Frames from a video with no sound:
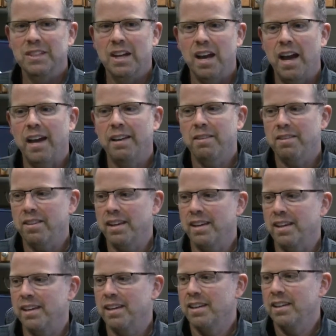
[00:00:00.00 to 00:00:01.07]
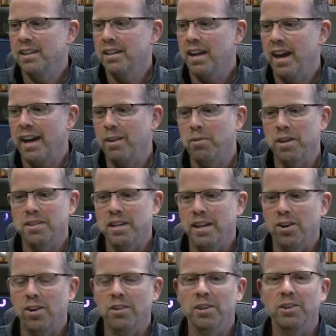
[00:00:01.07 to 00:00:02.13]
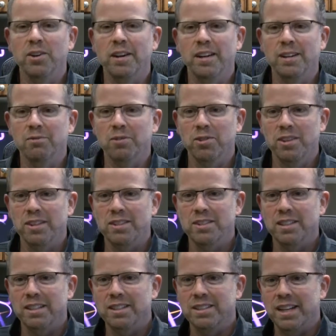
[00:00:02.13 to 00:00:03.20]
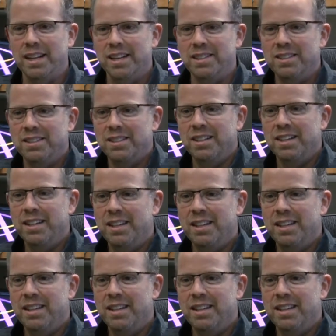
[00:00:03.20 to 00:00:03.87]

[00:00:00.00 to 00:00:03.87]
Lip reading: I think I don't want to take all the credit for his success.